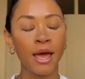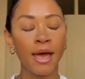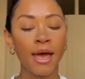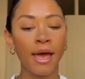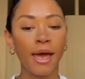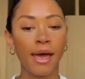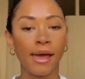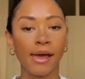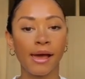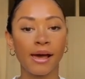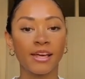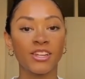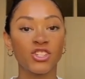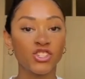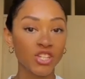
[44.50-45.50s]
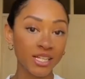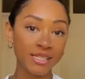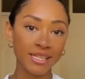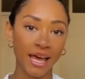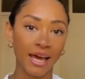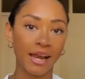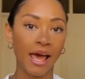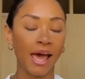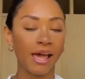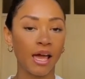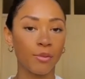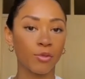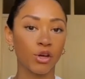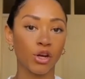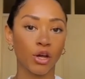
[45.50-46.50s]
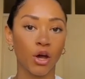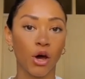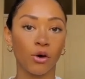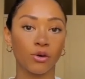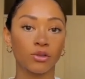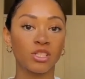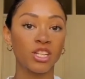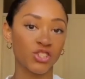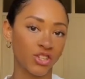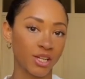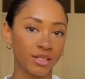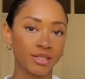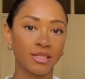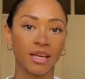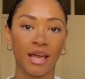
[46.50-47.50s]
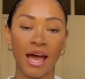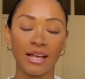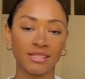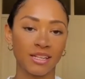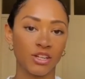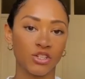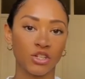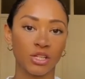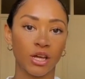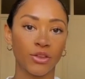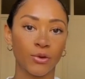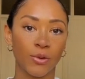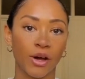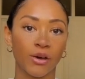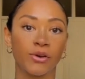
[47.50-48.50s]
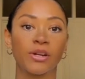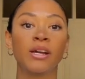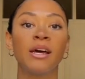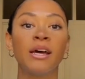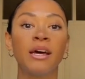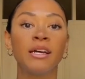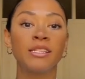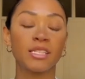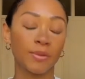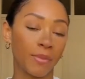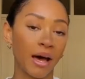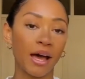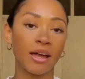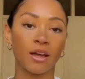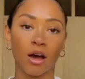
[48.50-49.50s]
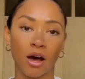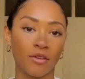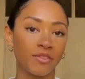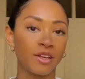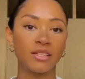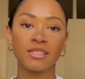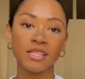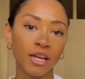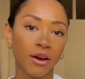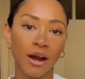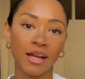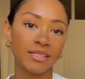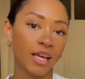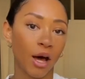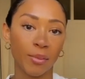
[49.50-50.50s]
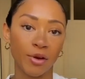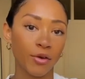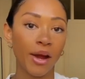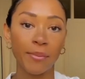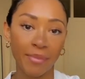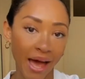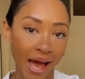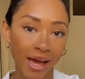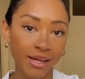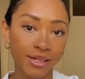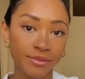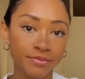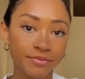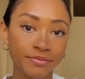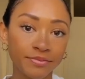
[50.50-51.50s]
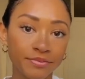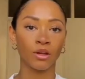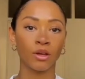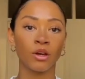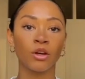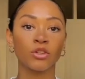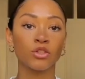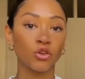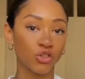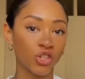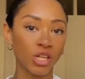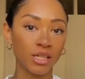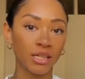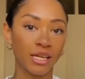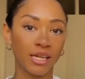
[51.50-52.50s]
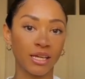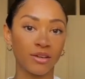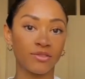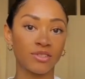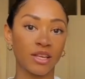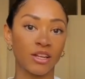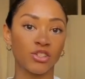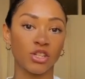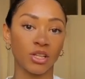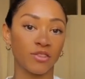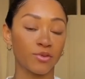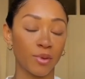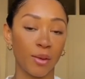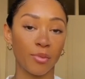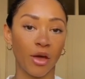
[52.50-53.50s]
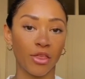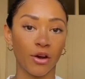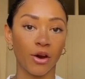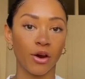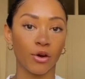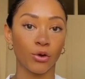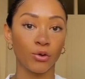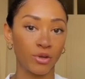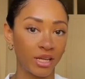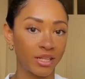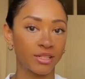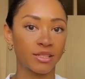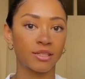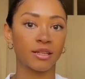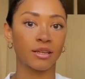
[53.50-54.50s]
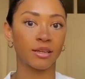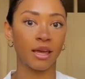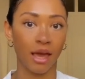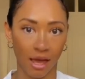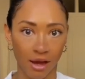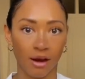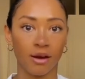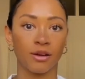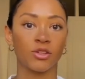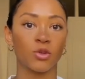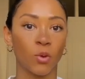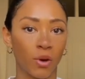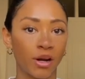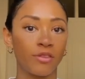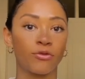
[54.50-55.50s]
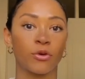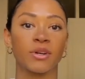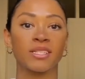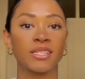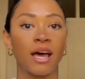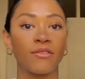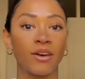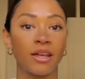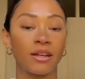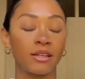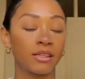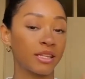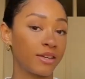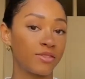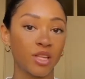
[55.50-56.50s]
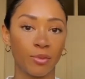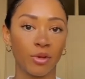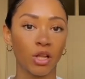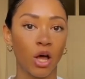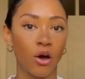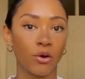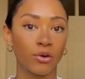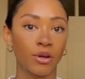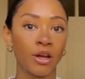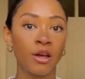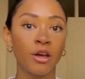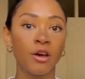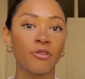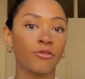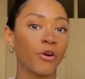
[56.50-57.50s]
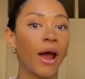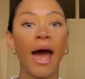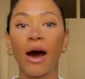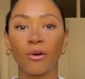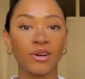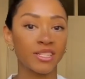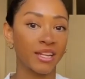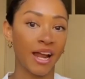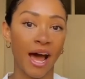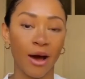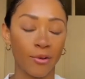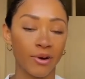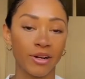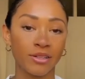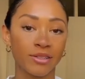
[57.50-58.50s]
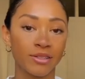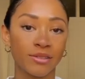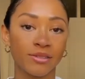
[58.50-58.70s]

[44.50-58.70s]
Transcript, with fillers: And she said, Hey, I'm gonna go to Sheetz, the gas station down the road, to buy coffee and cigarettes. I'll be right back. So she leaves, and she leaves my brother, who needs care 24 7, leaves him alone for hours and hours.